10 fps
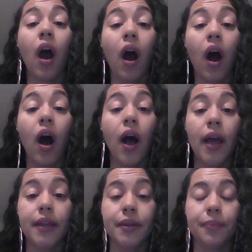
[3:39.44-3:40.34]

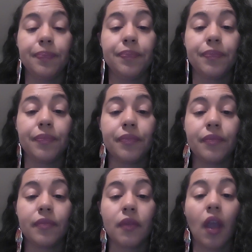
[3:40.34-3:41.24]
Odd.
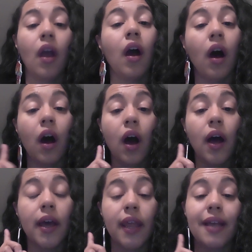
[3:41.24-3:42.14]

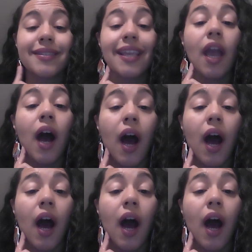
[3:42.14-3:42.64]
Odd has the